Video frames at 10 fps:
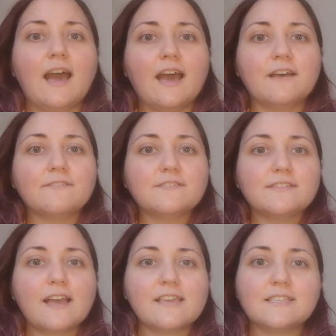As
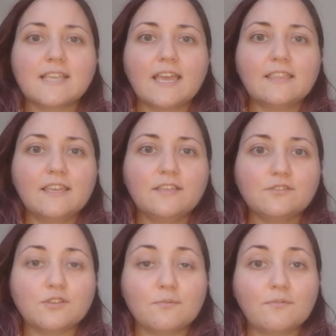I said in
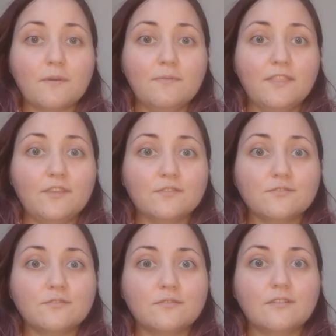some of my
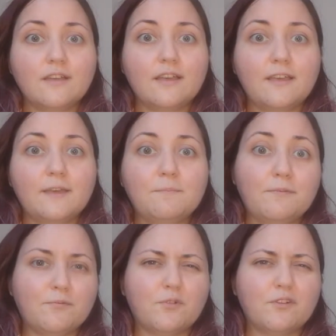videos
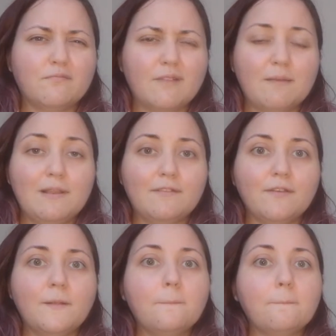before, I believe,
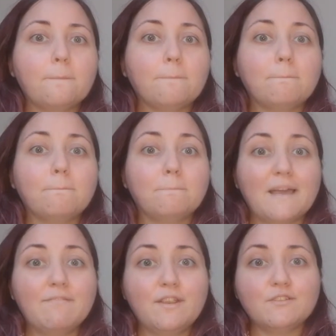
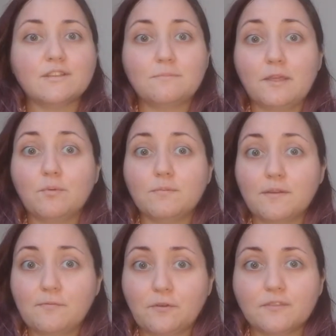my videos are made with my
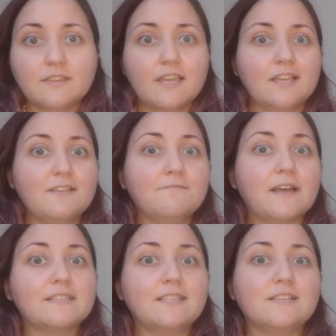phone. In
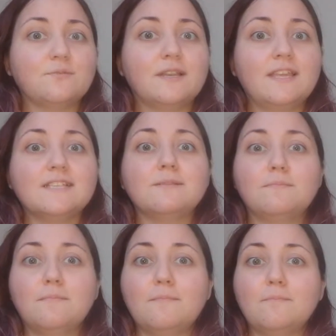fact, this one is
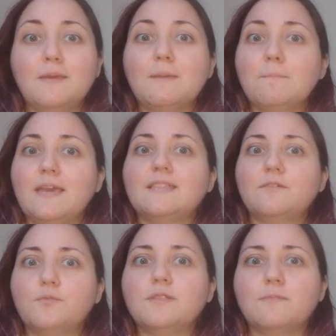being made
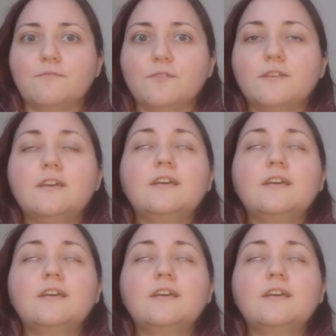with my phone.